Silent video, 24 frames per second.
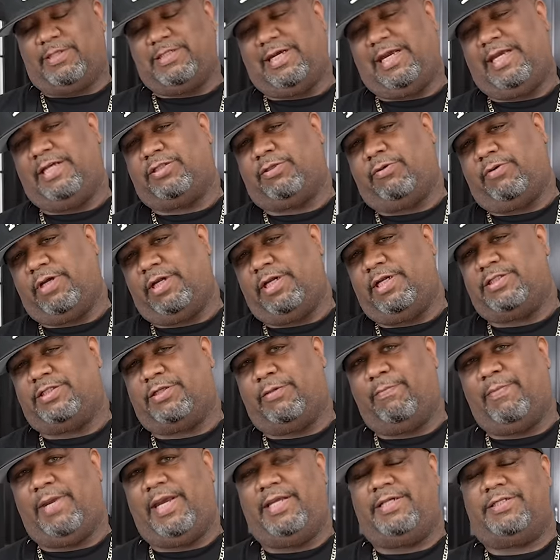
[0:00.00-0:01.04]
taste on it is
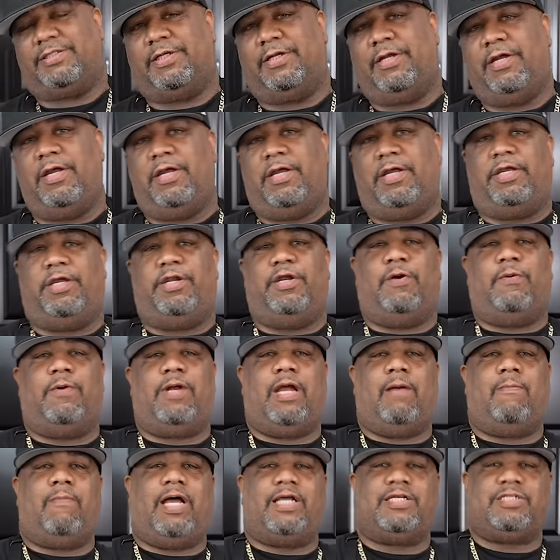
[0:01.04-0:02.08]
amazing. You know what,
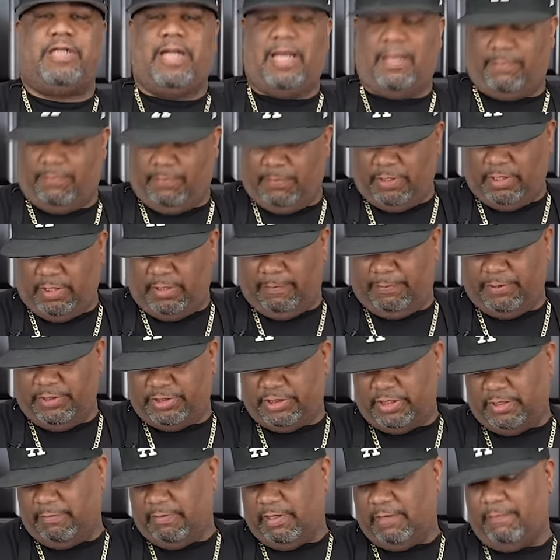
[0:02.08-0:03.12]
I might snap, uh, put
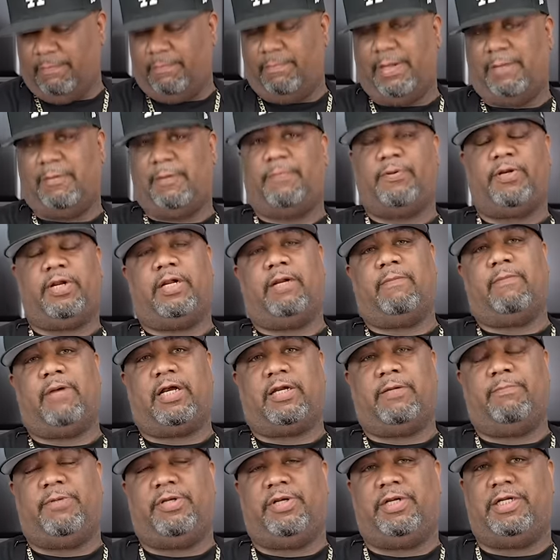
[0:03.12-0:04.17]
some up, maybe put it in my
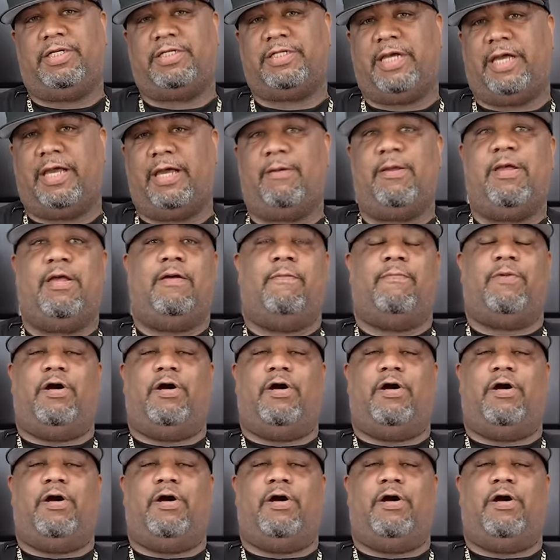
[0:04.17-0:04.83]
community tab.